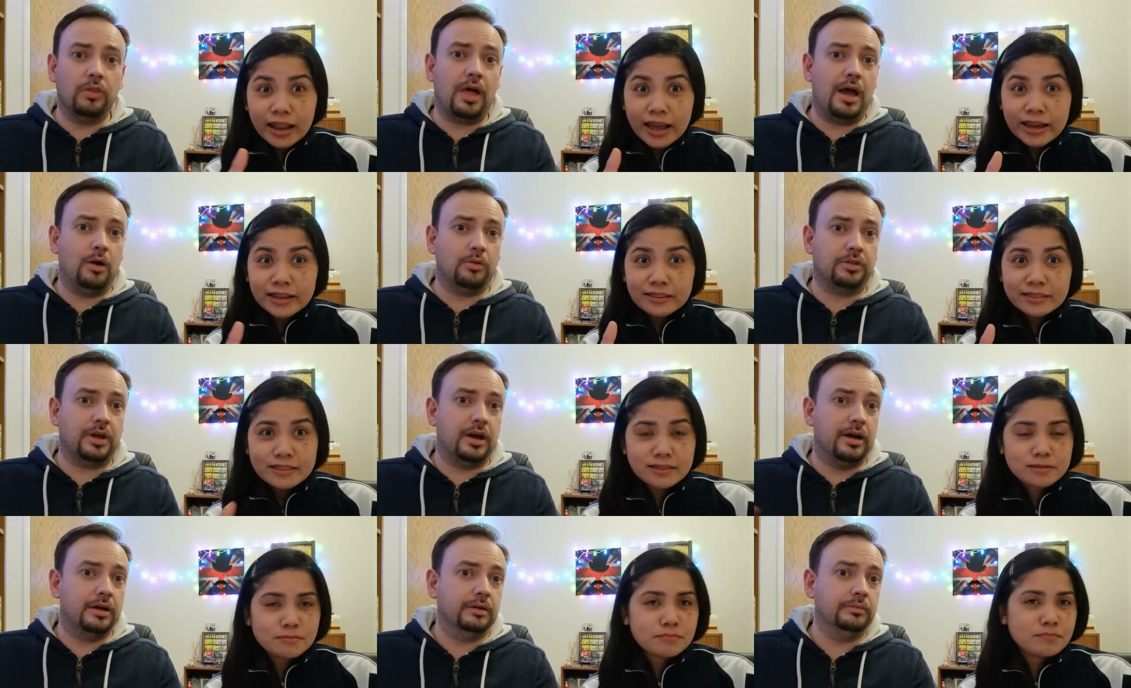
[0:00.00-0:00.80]
Speaker 1: the
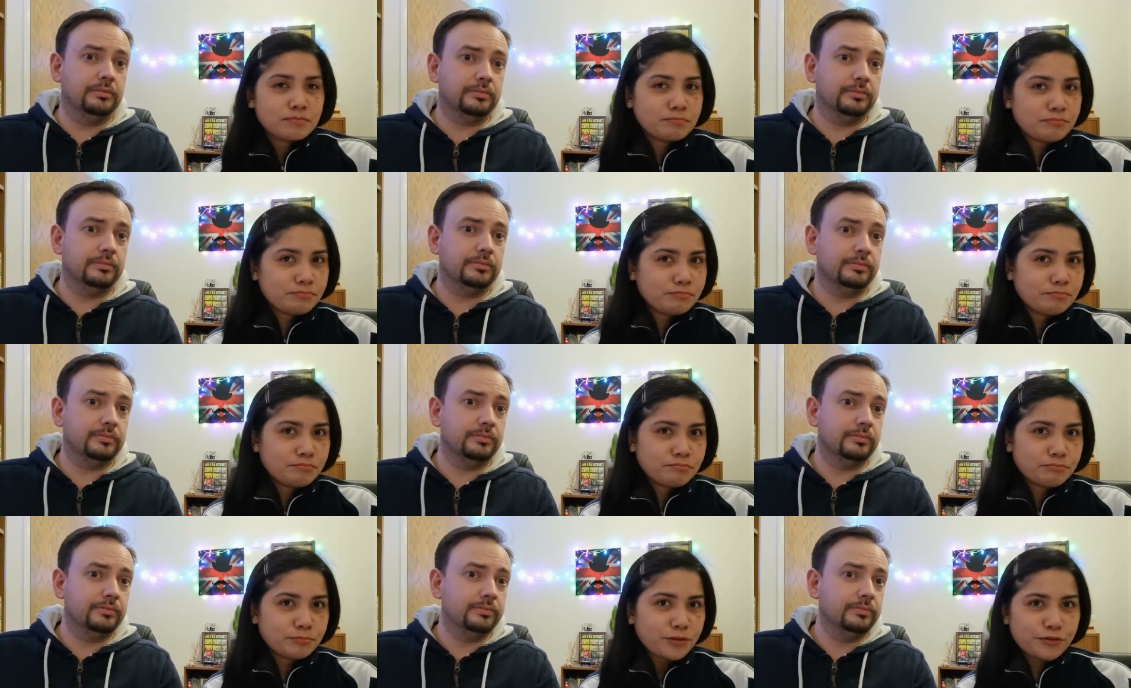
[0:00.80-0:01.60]
healthcare
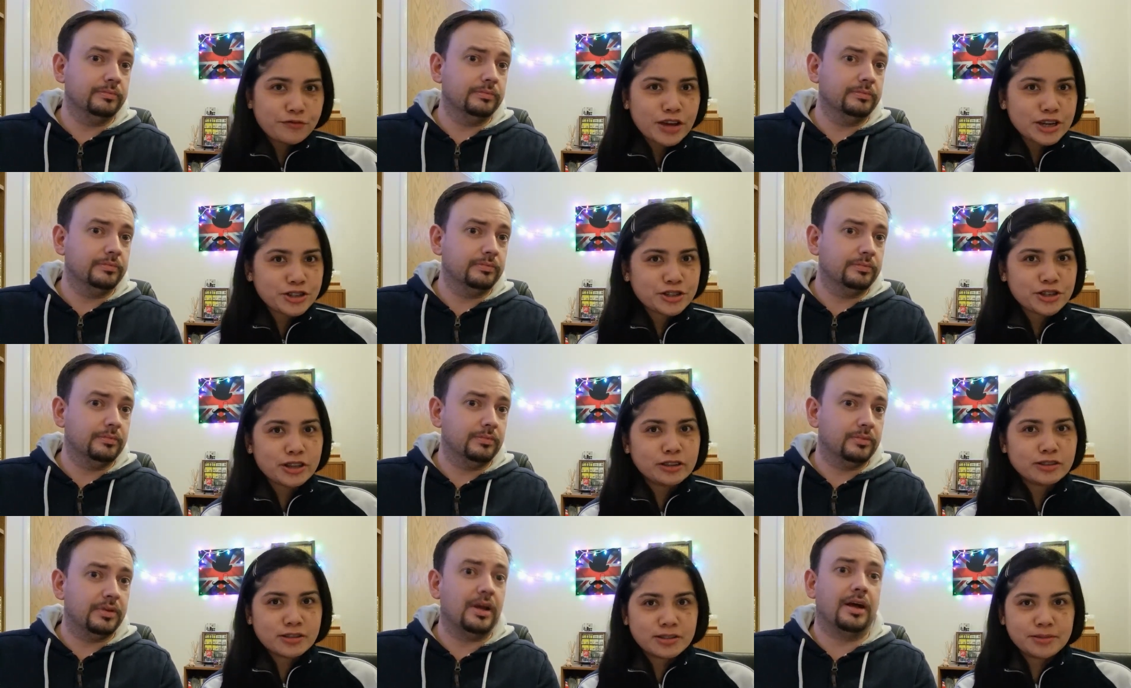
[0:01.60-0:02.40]

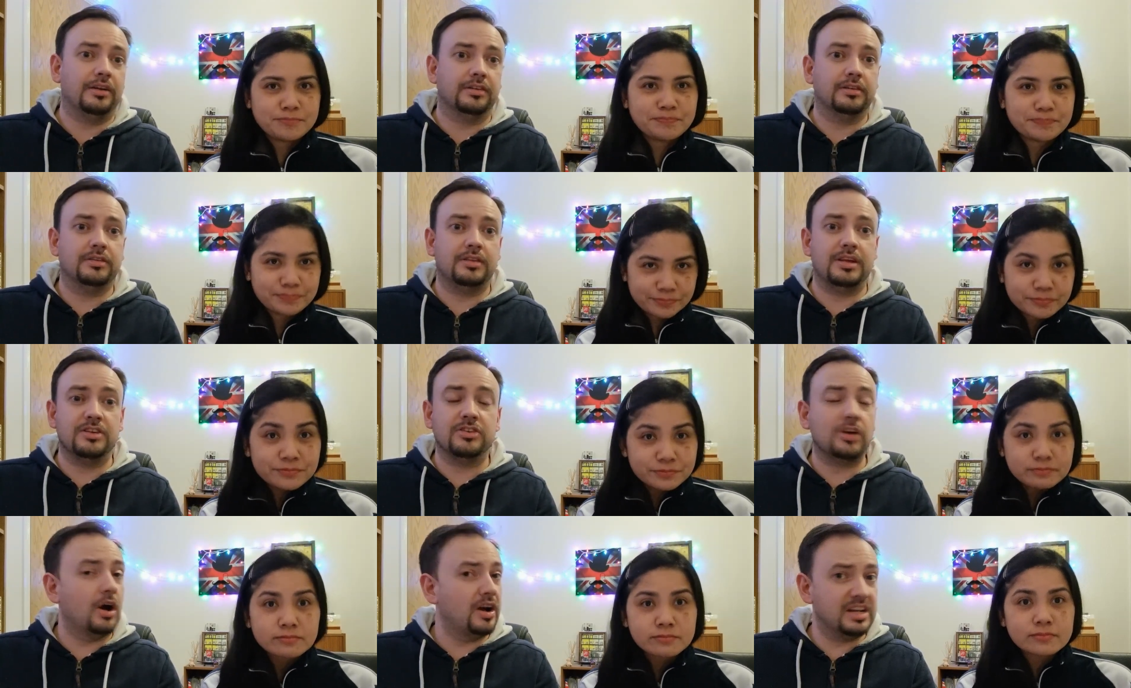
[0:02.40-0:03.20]
professionals.
Speaker 2: Yes, the
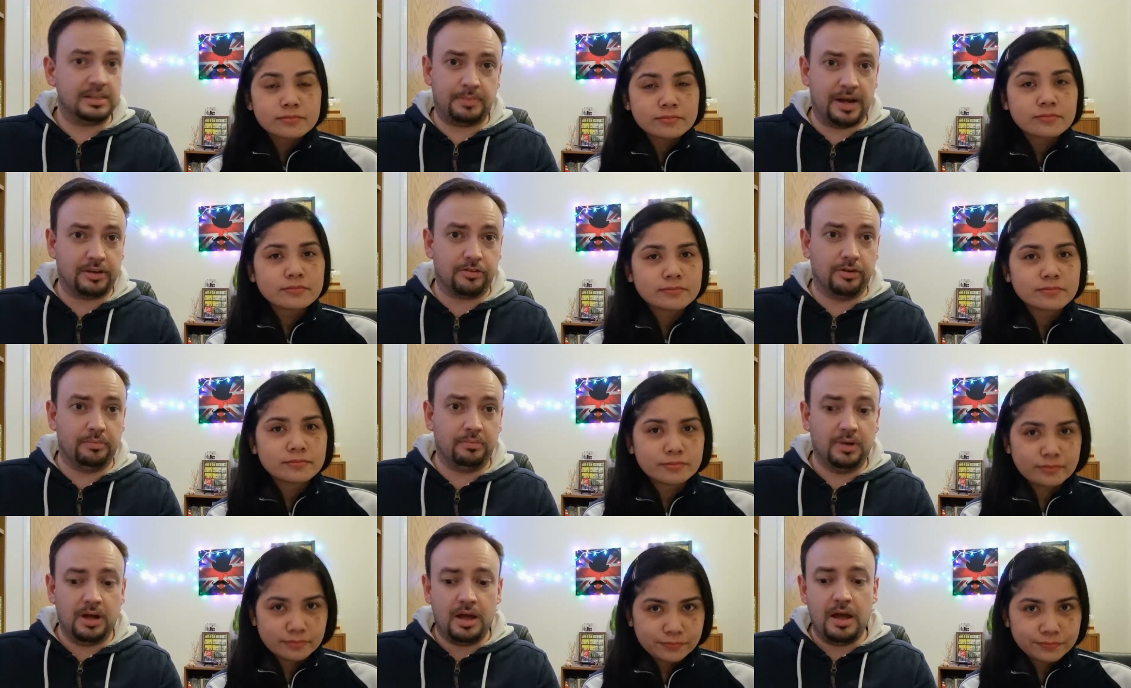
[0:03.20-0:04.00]
entire spectrum.
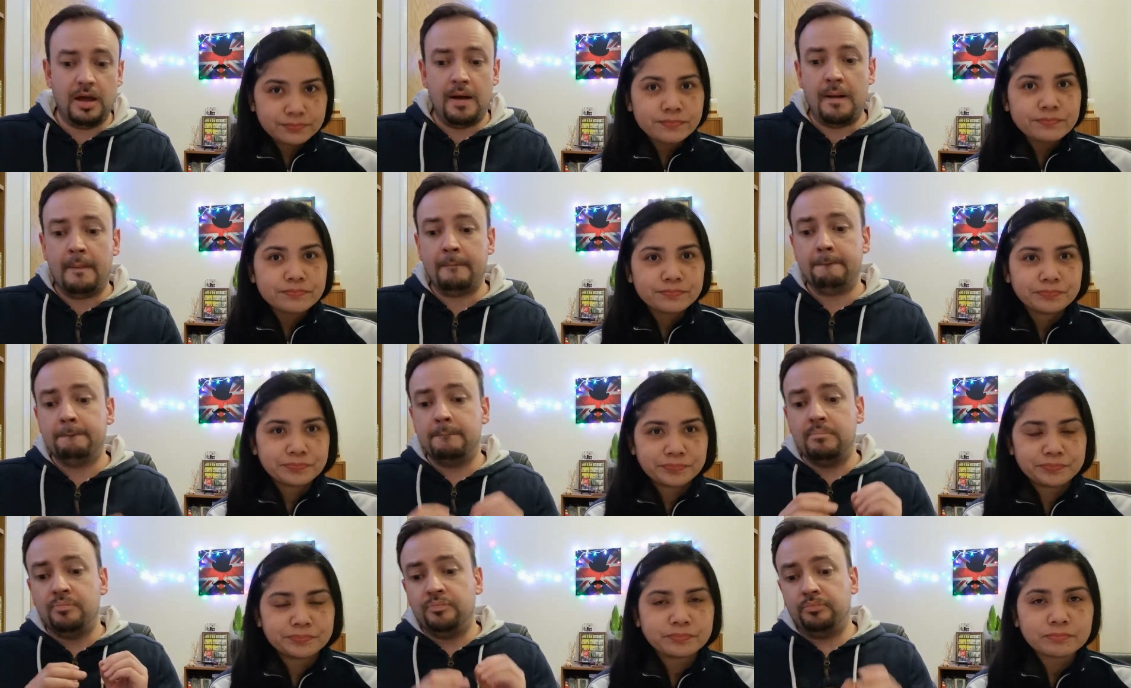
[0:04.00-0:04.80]

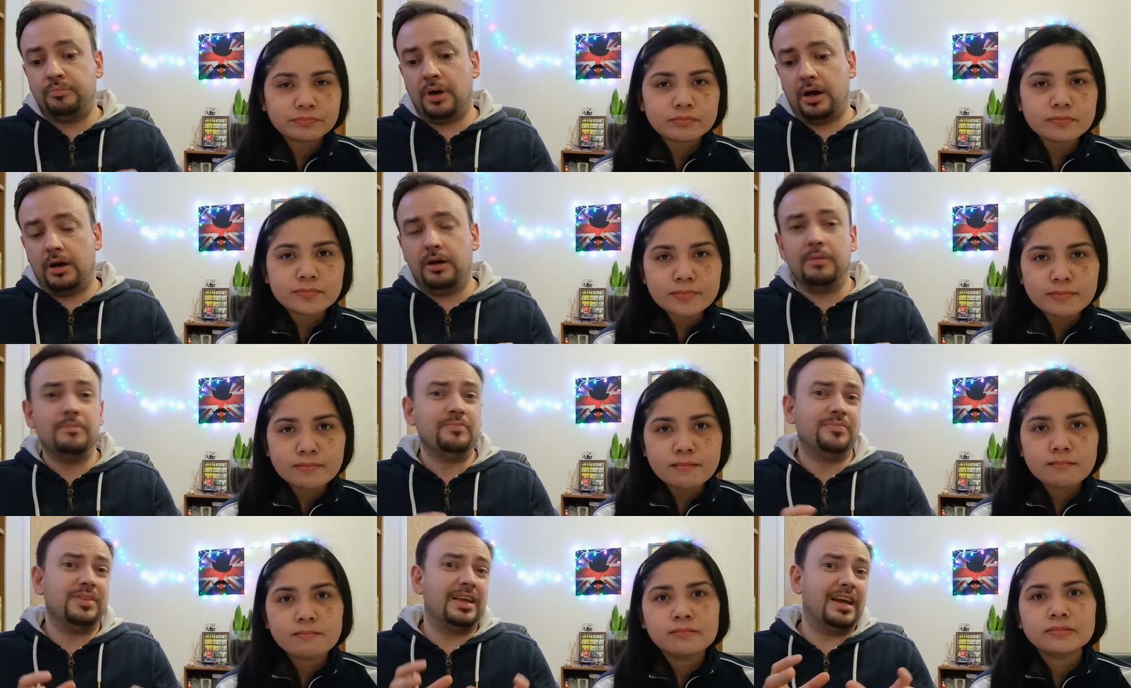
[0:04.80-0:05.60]
But
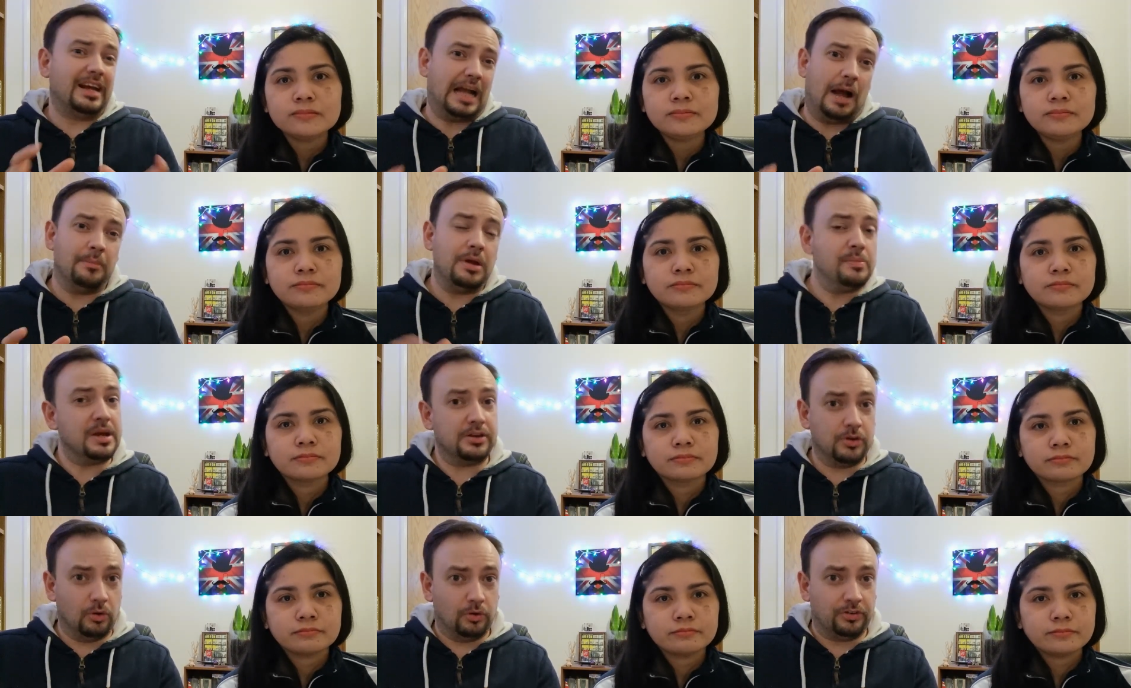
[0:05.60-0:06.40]
it can be a
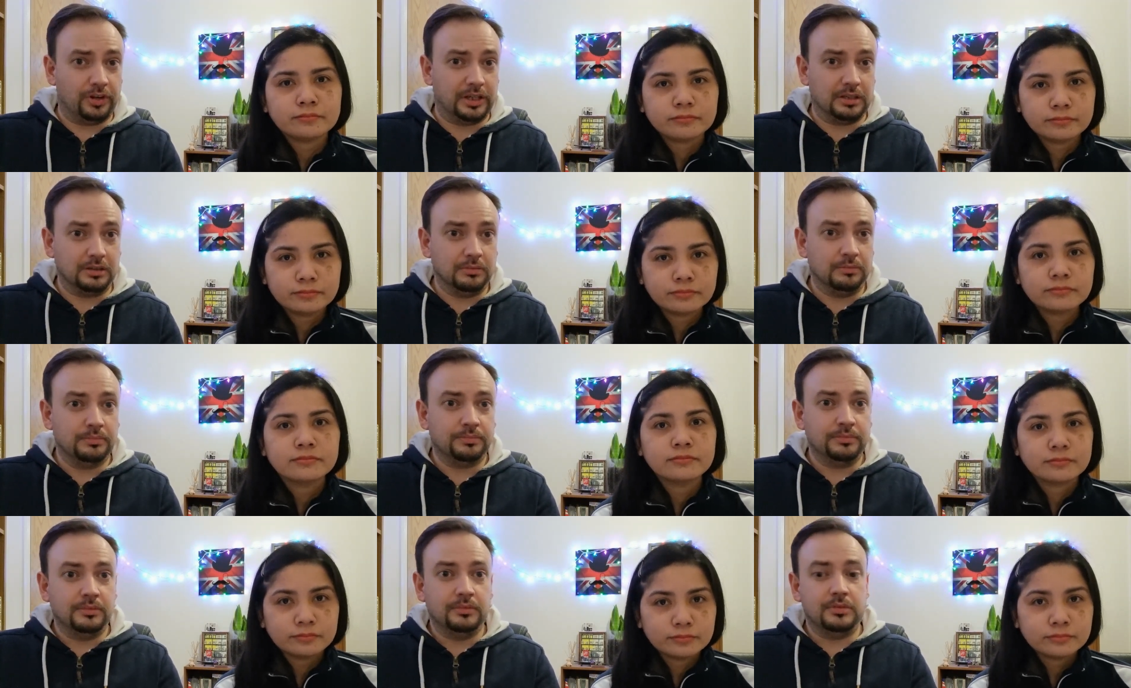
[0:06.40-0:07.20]
bit daunting.
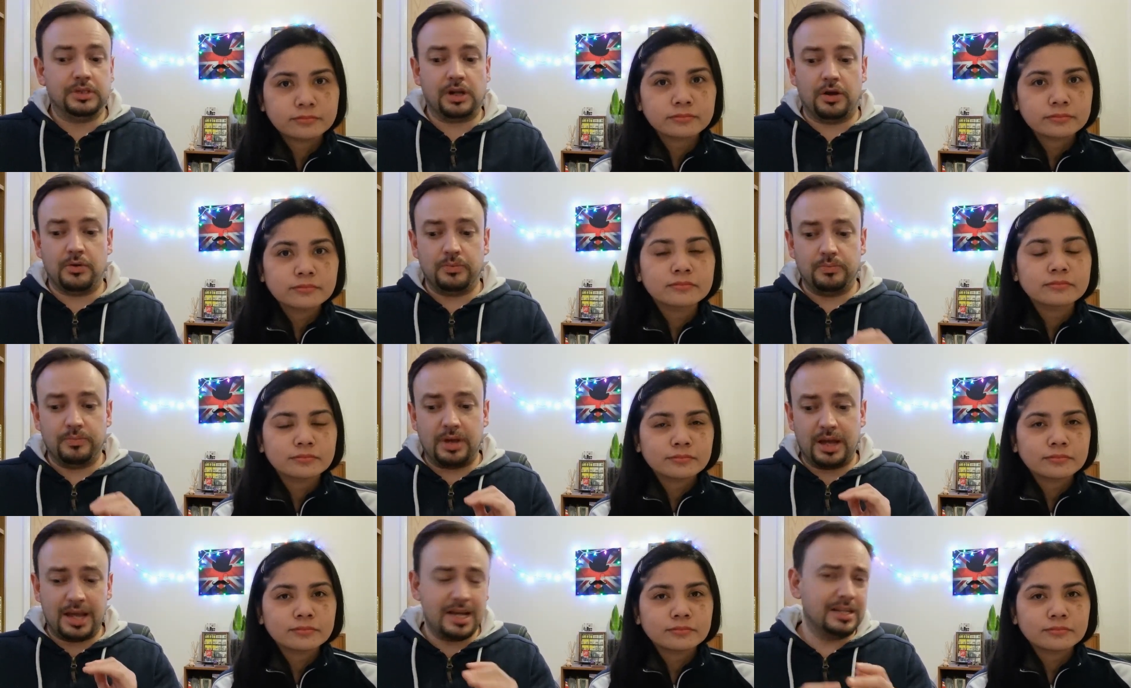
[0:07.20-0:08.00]
So
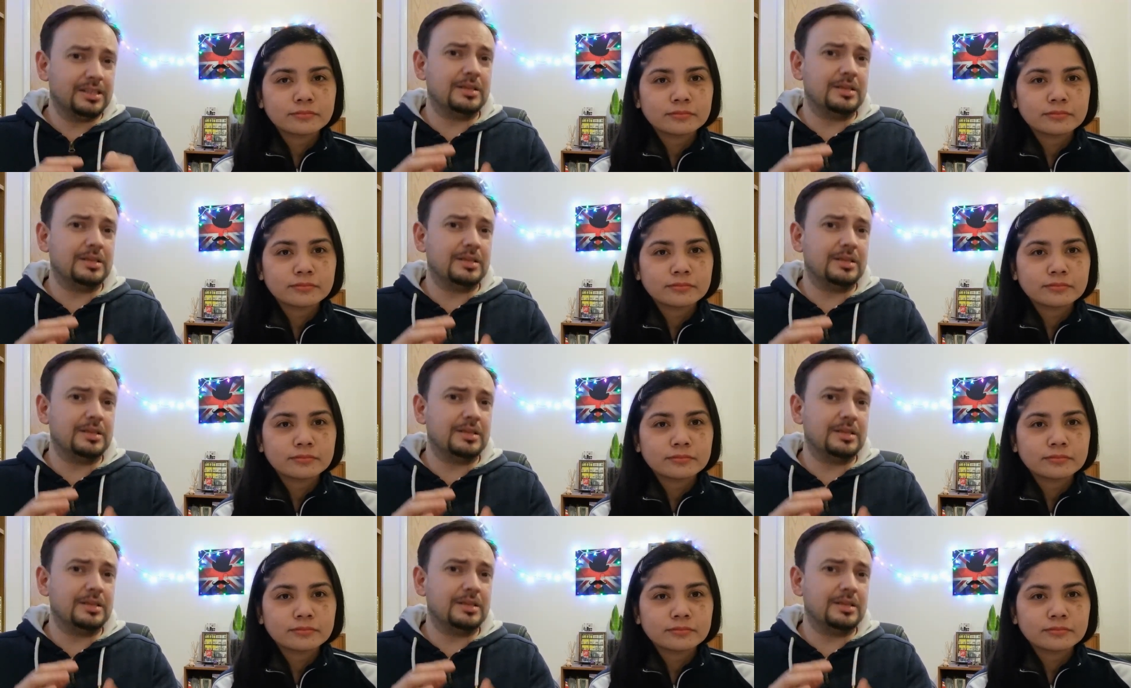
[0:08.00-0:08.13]
here's